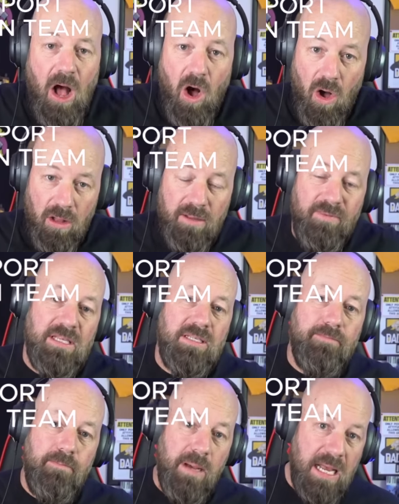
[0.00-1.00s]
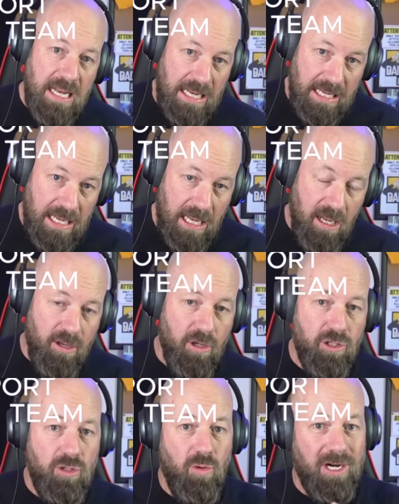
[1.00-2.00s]
All of this money
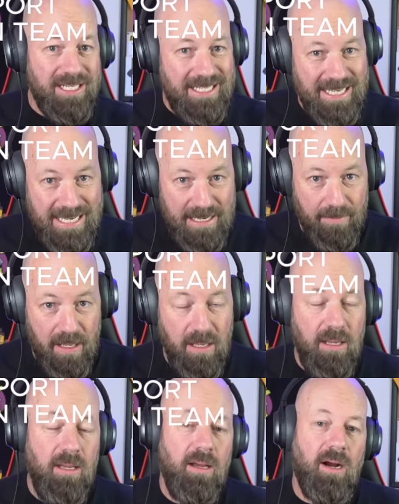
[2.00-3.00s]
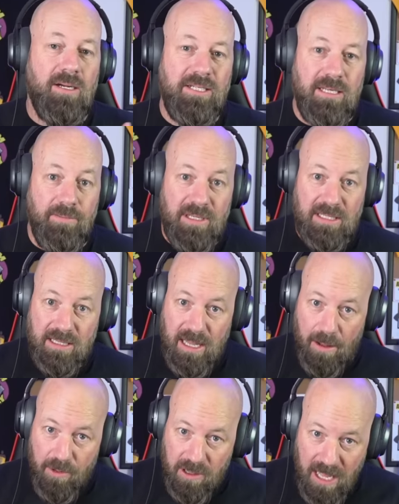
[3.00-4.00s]
goes to our team. Our team is in
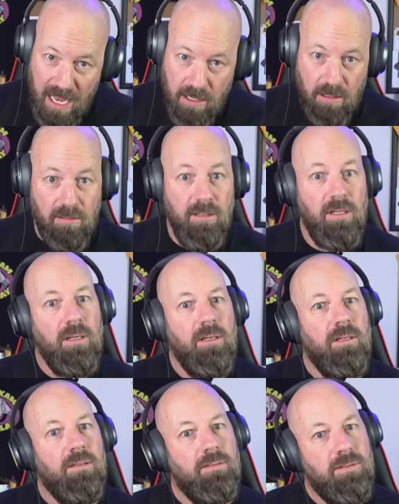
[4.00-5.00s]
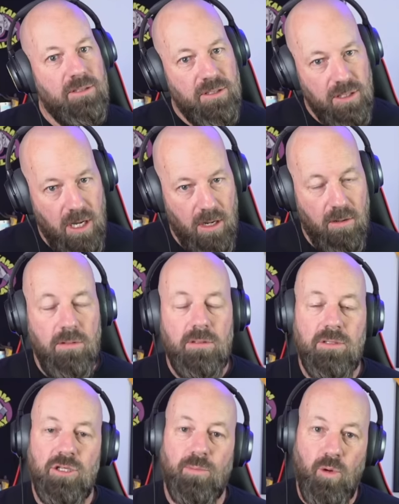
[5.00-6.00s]
Tamil Nadu. So
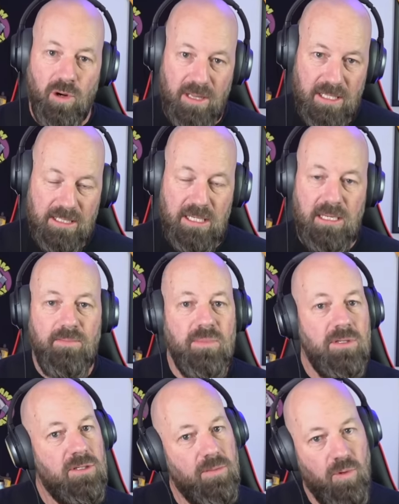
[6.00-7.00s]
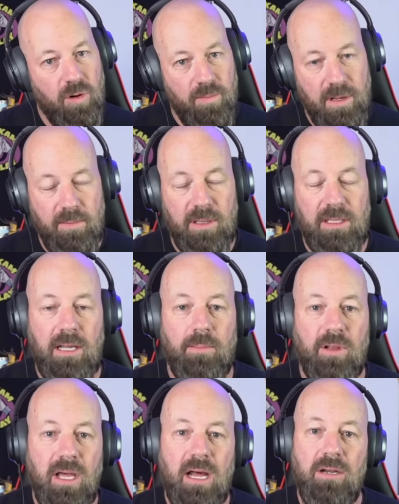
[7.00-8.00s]
support the team. Support people in
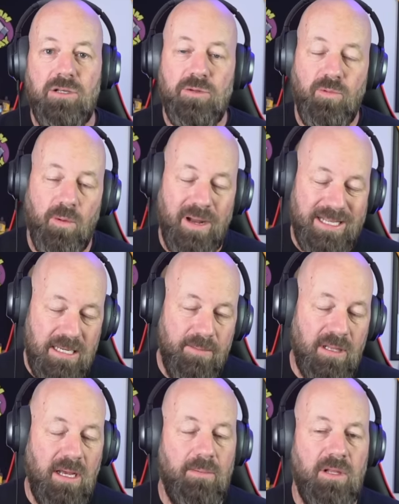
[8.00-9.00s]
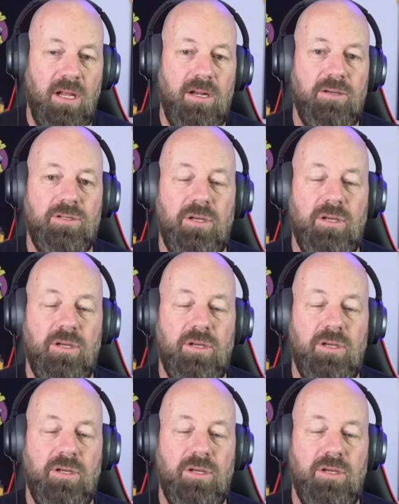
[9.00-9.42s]
Tamil Nadu. Support my team in Tamil Nadu.